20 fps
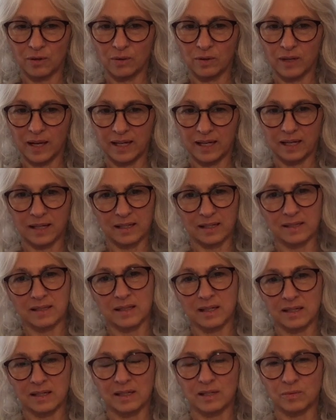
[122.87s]
like
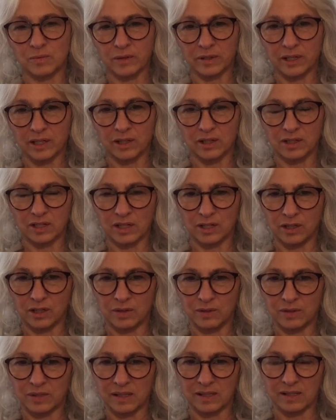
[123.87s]
it's really good to
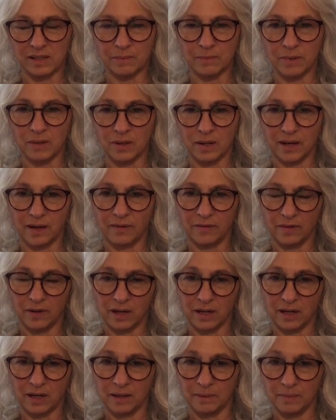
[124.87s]
use the symbol of
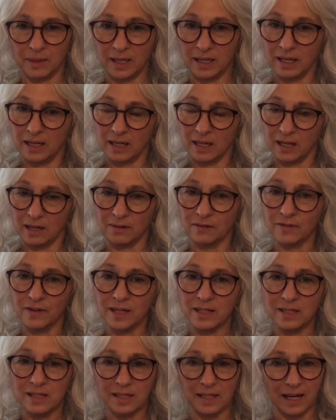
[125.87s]
an
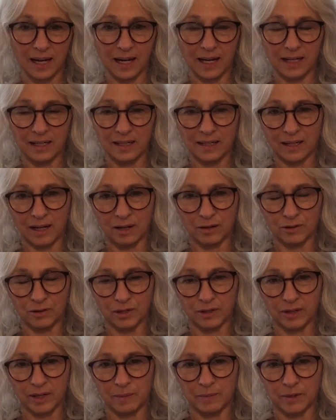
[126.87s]
infant and an
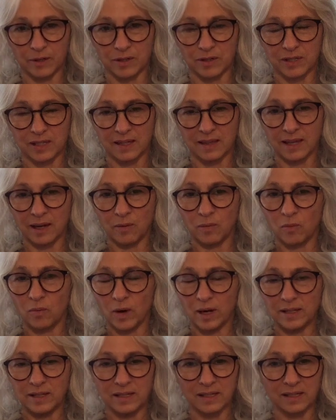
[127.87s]
elderly person. That
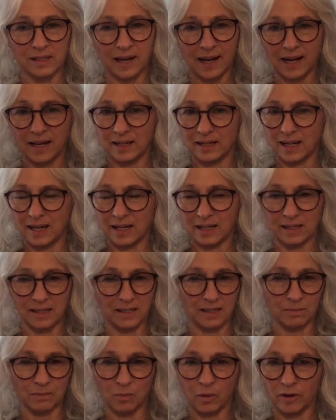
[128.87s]
one is not
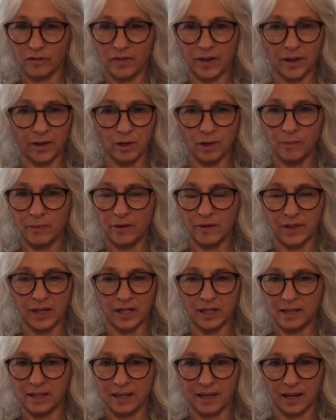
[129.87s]
more valuable
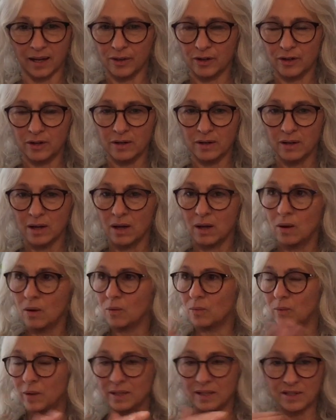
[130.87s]
than the other.
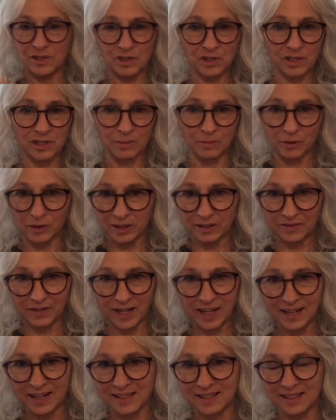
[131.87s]
One is just more
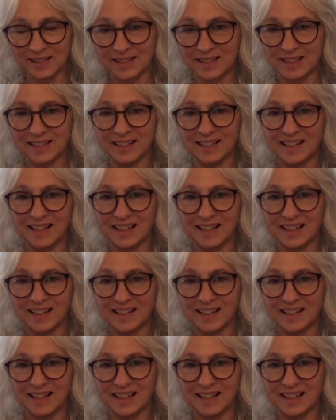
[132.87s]
advanced